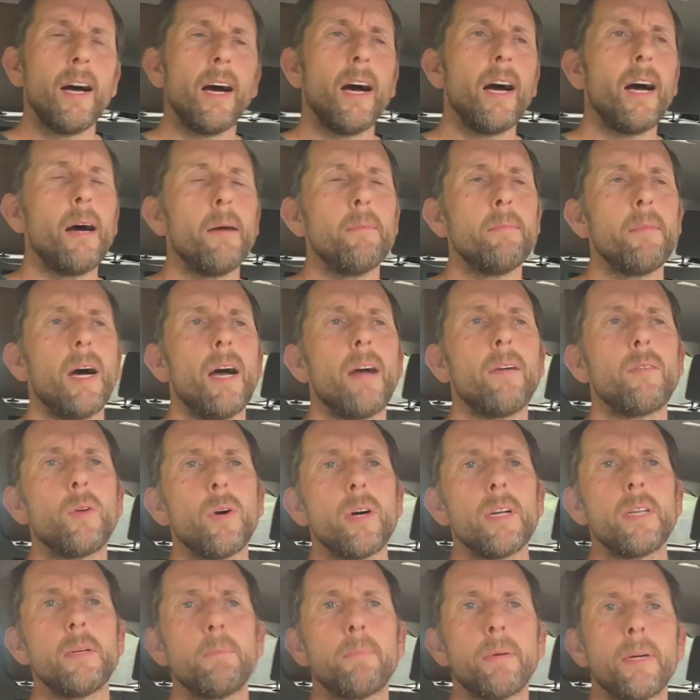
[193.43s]
I'm
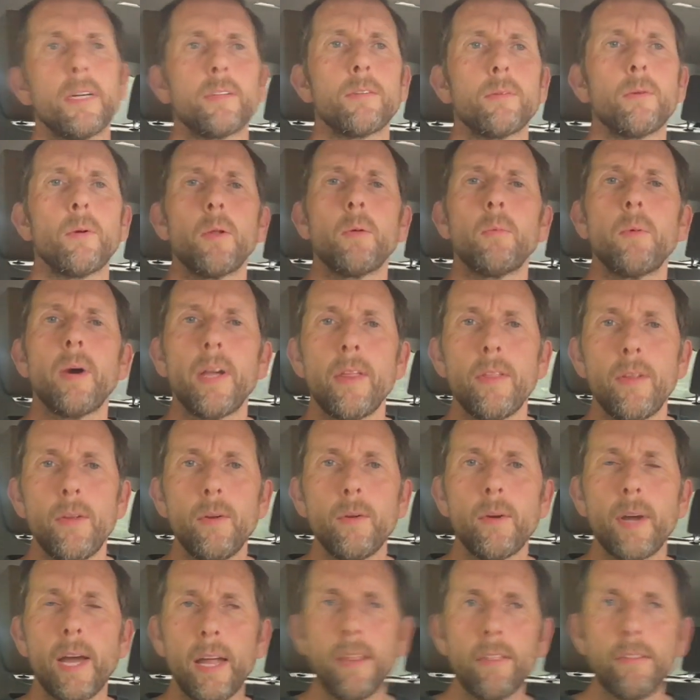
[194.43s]
quite impressed with the way that
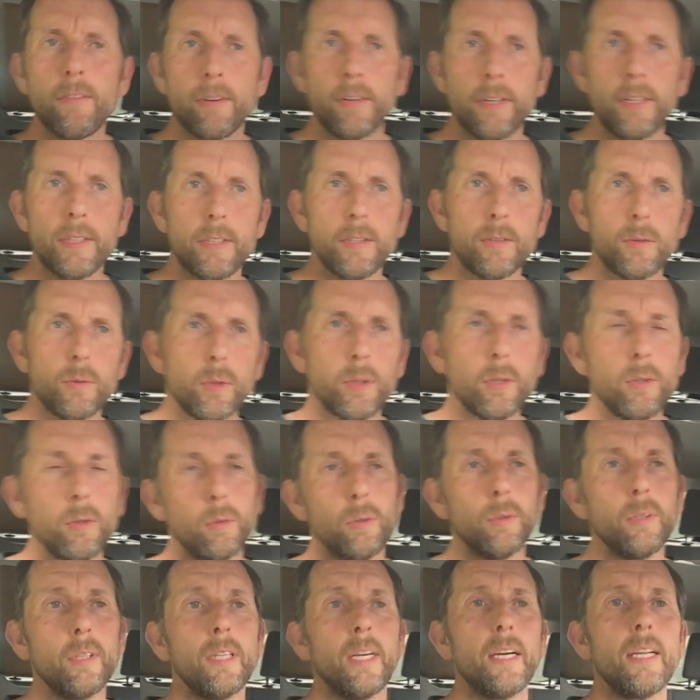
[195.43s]
you can throw it into a
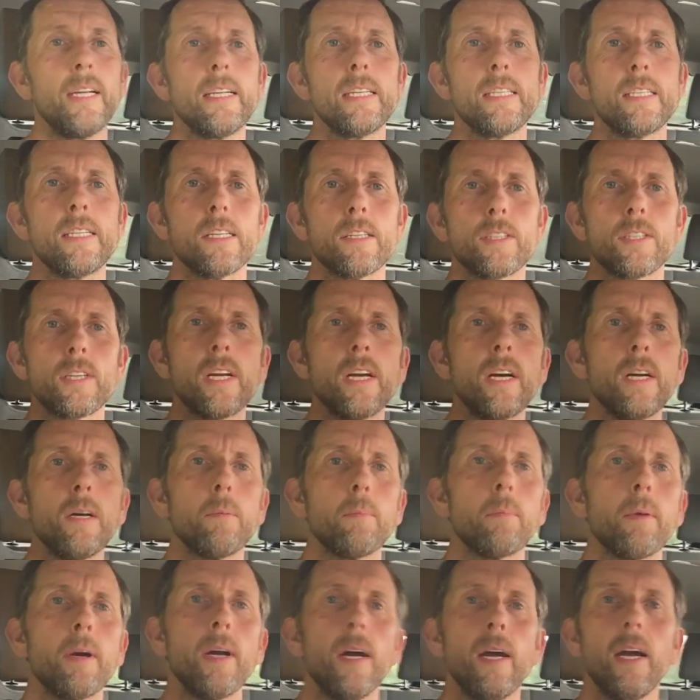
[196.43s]
corner, and it does cope.